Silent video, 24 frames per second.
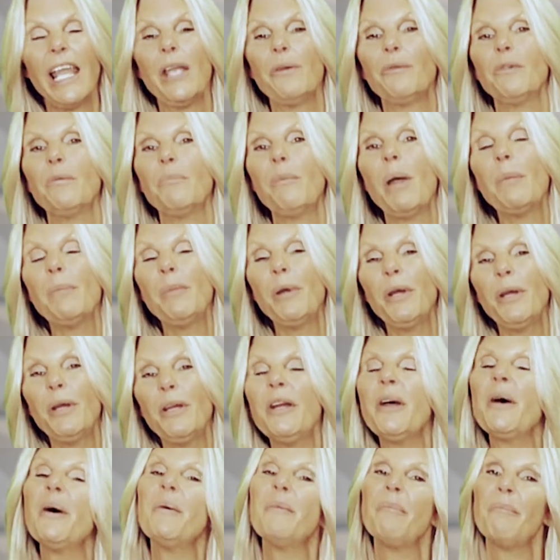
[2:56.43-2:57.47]
and
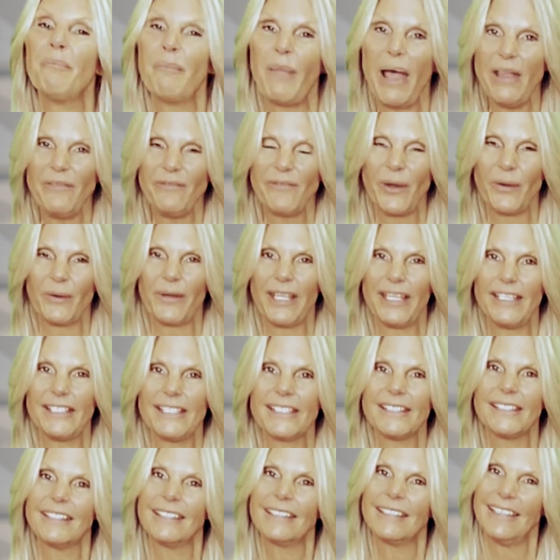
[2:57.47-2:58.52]
remember, my
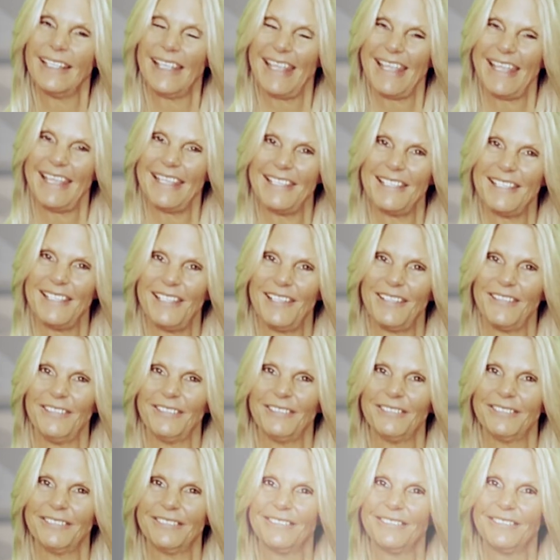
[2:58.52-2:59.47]
focus is you.